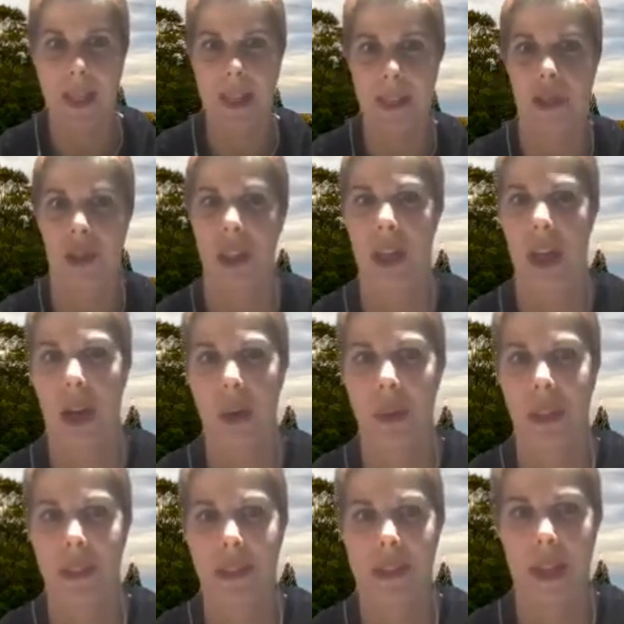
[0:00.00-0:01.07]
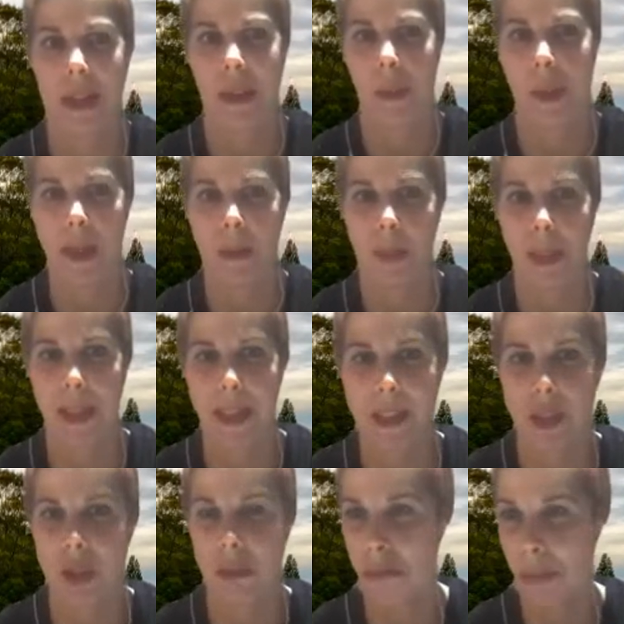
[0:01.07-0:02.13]
into how this can be applied
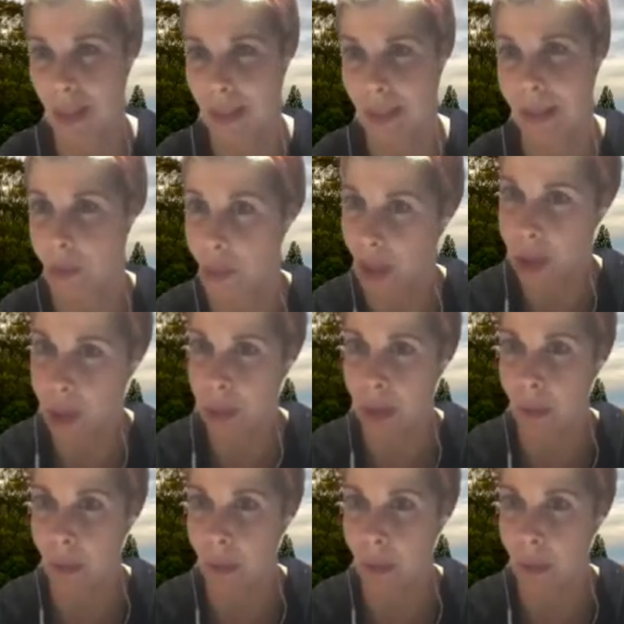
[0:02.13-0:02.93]
to myth and ritual,